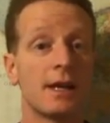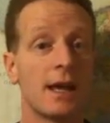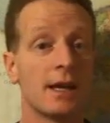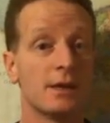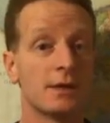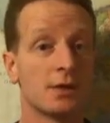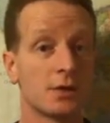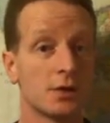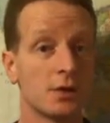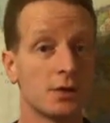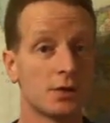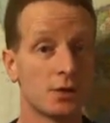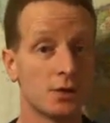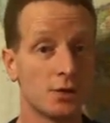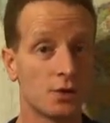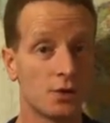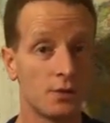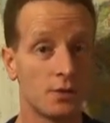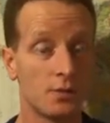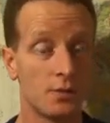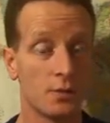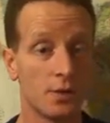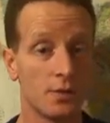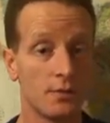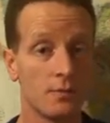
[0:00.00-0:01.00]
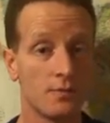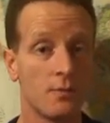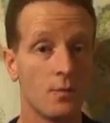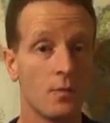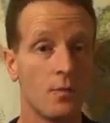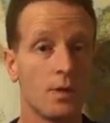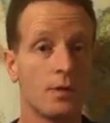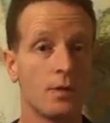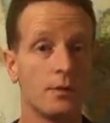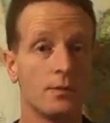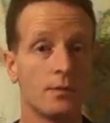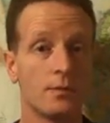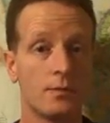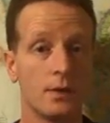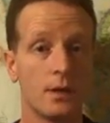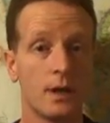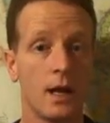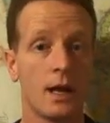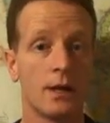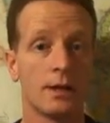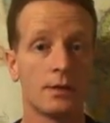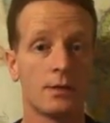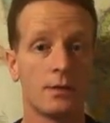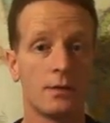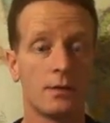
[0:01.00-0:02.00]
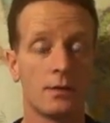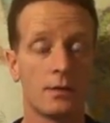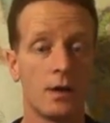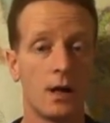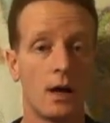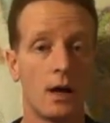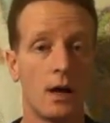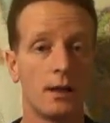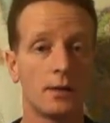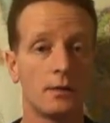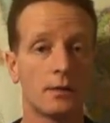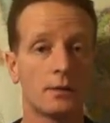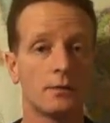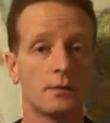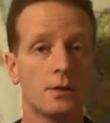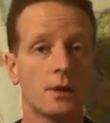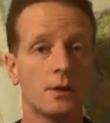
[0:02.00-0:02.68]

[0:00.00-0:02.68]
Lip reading: as a consumer, whether you realize it or not,